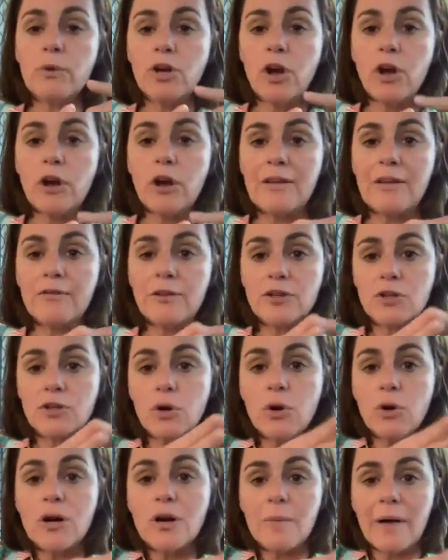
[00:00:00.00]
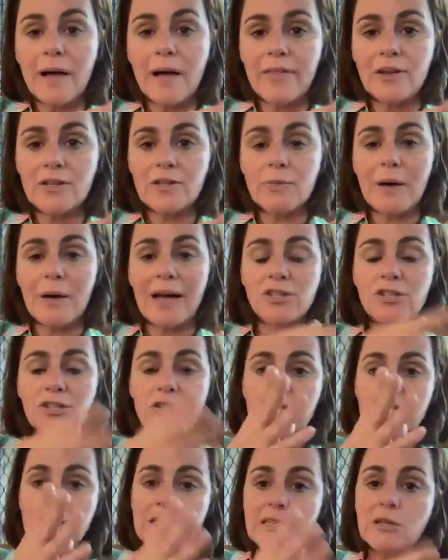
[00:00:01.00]
We don't even talk about those
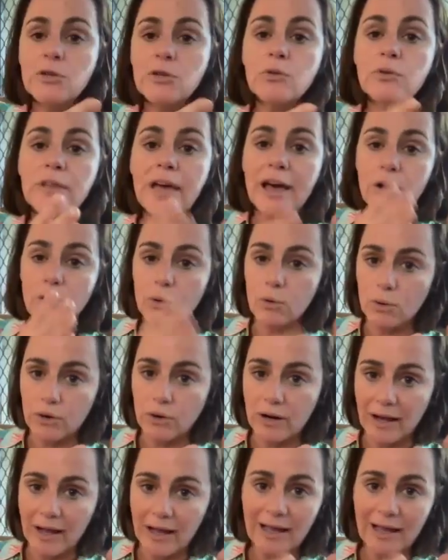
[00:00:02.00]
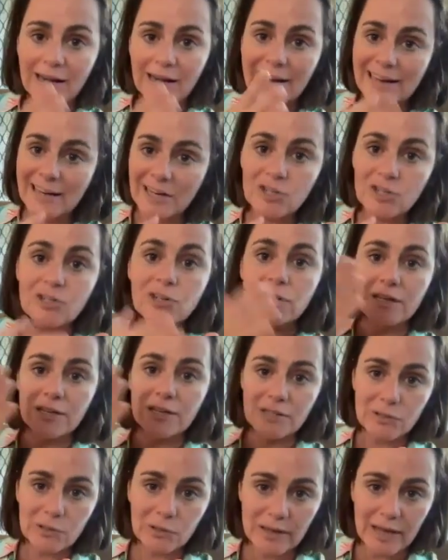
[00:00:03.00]
patches till that order, and literally
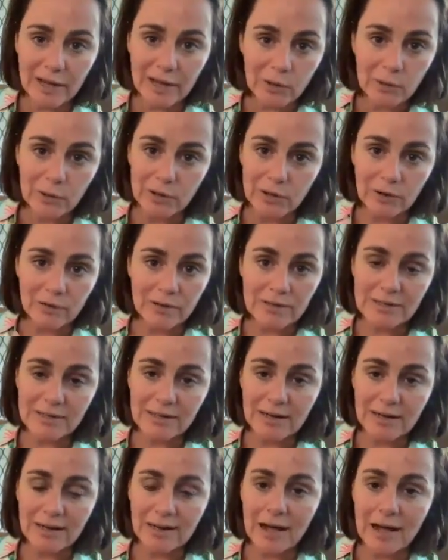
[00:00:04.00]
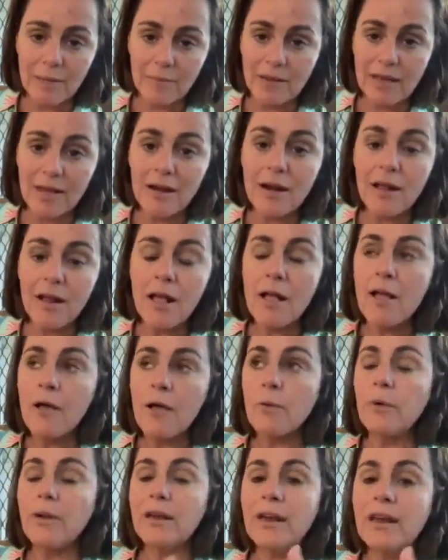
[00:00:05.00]
till that order is going to come in.
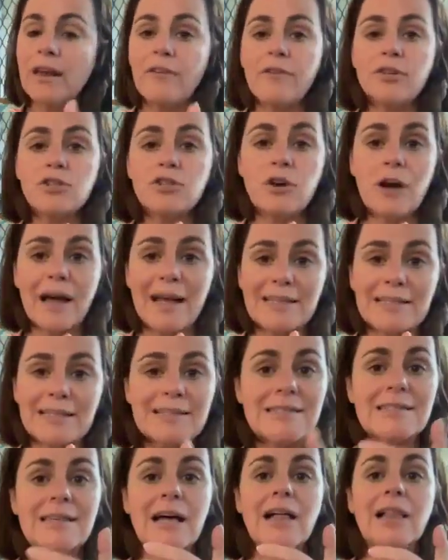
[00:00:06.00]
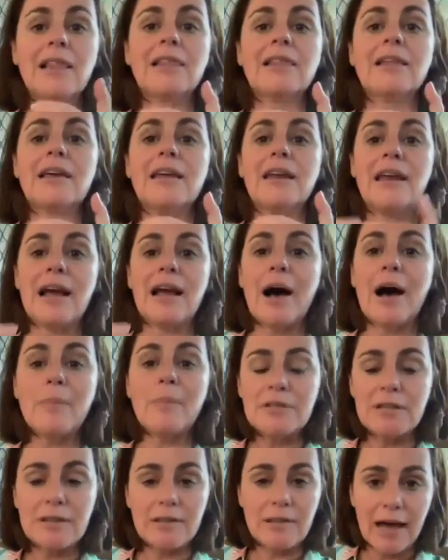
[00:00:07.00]
We never try and sell leading
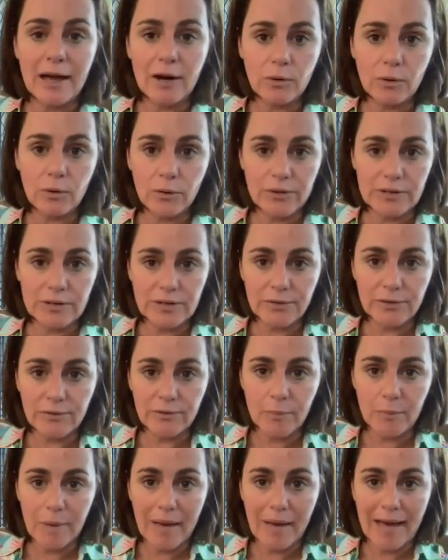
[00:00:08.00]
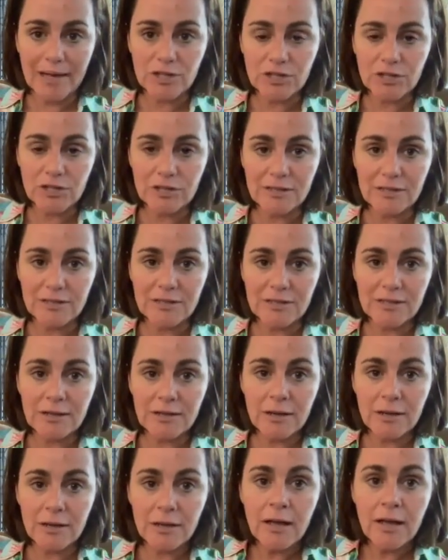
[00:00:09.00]
up to that, all the different patches.
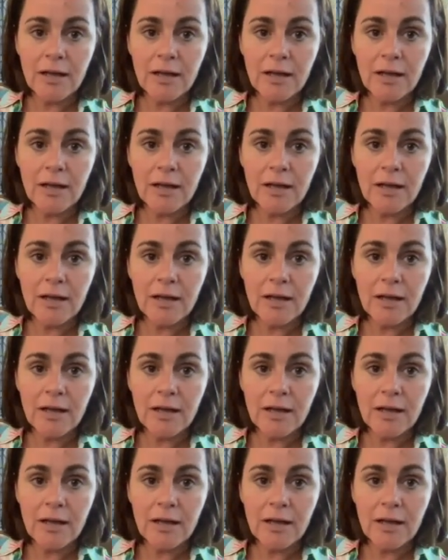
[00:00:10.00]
